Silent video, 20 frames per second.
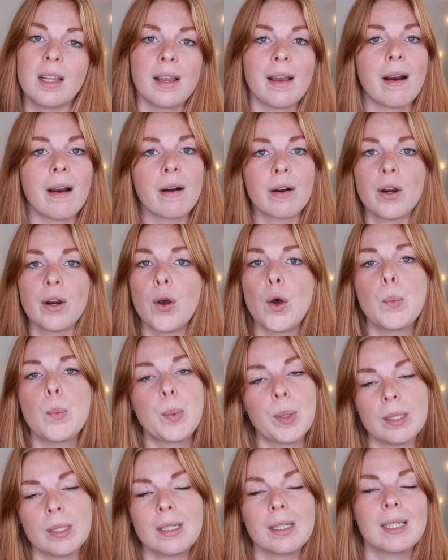they are
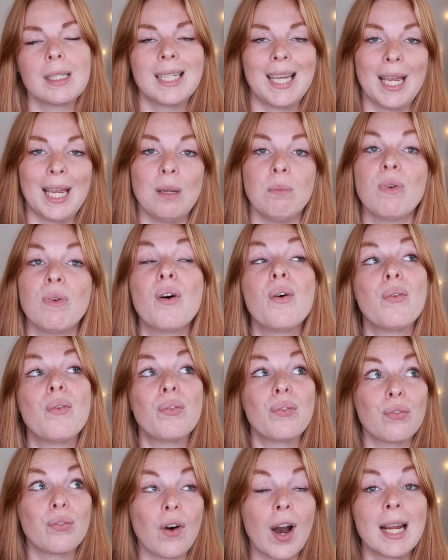upping their game
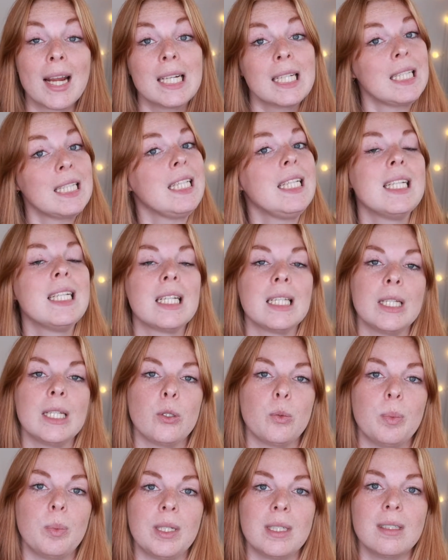finally a
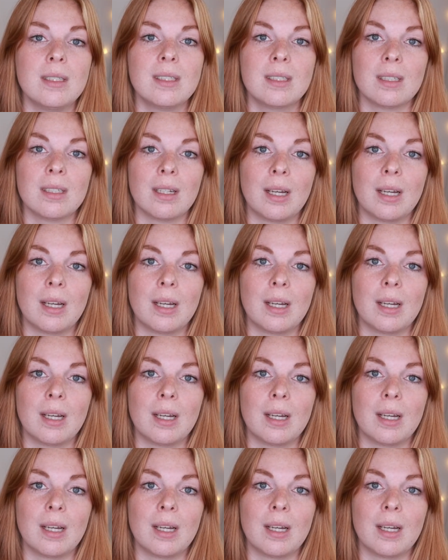little bit.